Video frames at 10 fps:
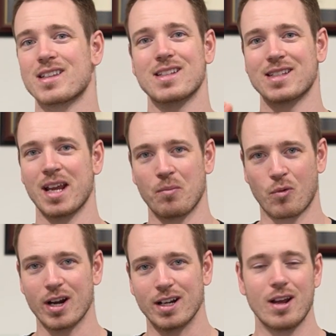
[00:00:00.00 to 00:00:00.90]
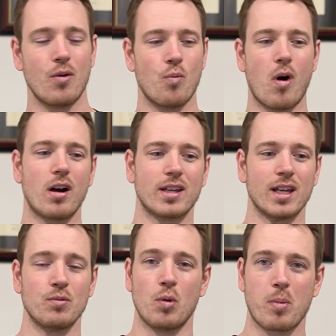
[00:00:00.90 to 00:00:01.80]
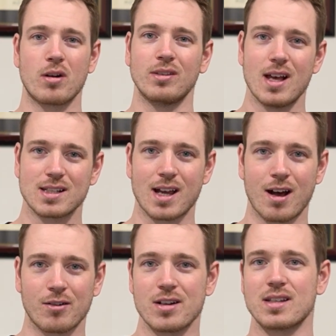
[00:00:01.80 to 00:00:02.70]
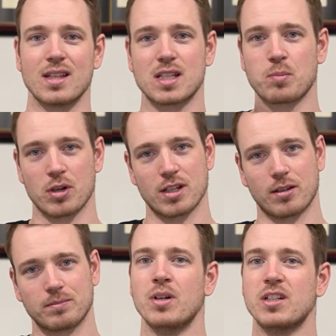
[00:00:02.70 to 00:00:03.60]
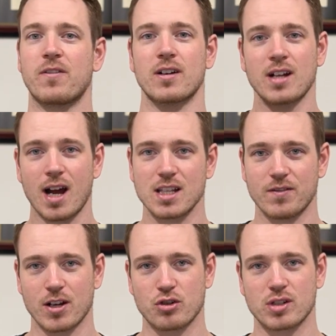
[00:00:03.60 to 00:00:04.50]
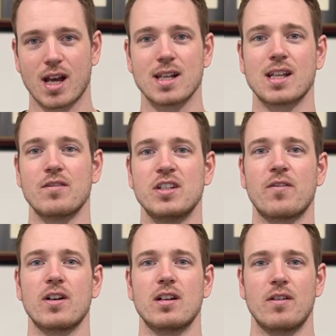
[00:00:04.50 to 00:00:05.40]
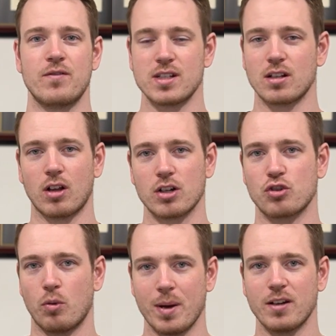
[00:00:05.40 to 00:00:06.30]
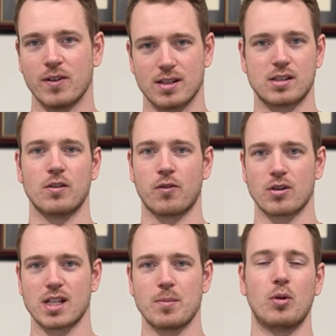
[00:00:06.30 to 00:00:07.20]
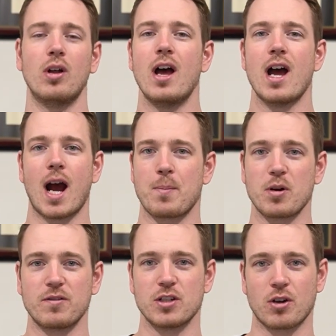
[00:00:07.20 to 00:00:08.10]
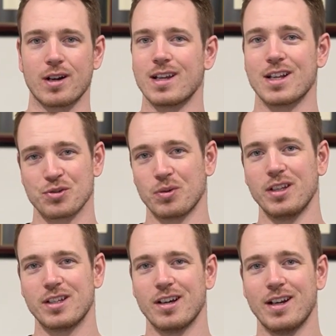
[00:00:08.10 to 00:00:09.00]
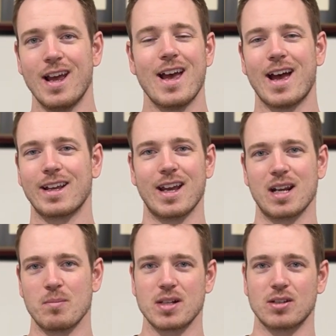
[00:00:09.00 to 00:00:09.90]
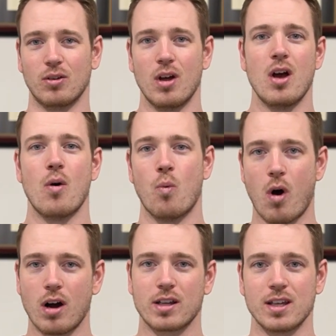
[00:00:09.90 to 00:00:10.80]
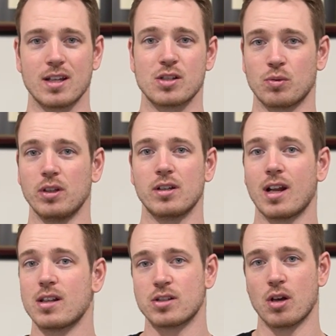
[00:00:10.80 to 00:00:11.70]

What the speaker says: at the same rate. Walking will burn less calories than sprinting, but different kinds of exercise have different physiological benefits. So for example, hypertrophy training is really good at gaining muscle. Walking is really good at